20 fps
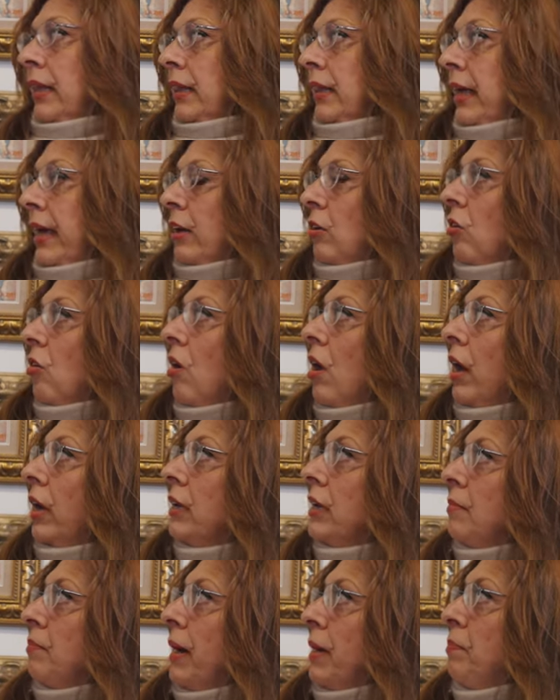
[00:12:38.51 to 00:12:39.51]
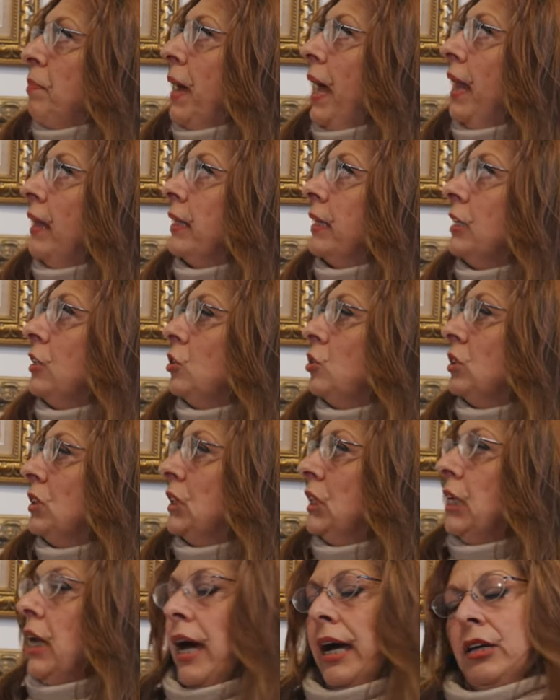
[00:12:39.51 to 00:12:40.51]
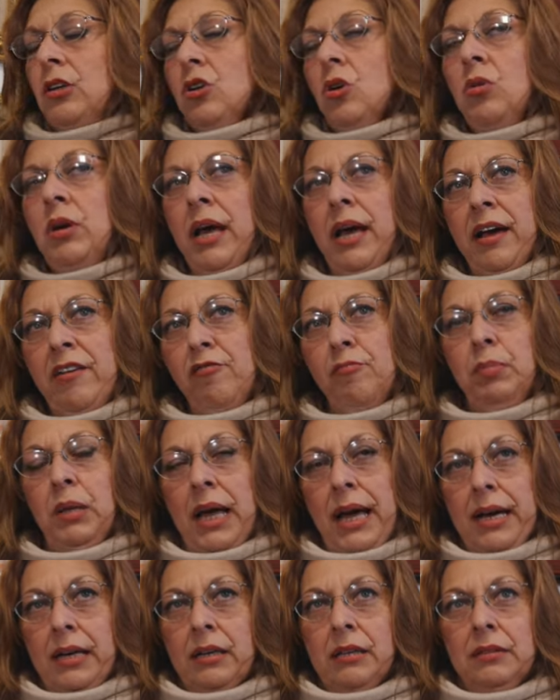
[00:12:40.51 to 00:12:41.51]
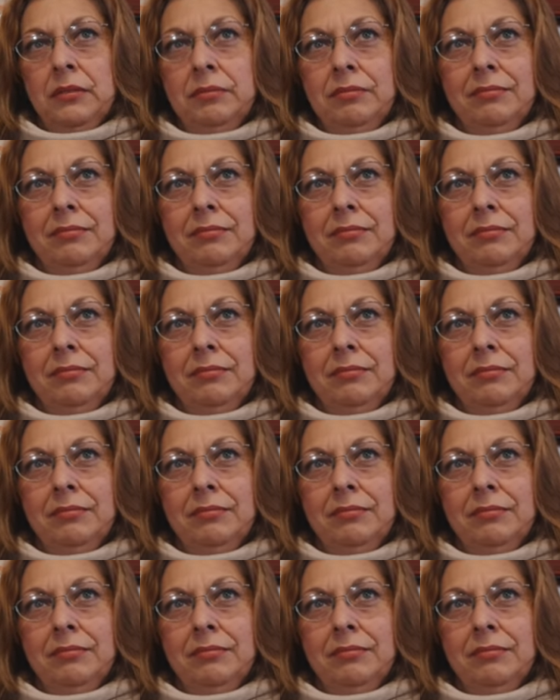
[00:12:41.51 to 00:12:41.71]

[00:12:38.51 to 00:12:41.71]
later on in my palette, you'll see I don't have black.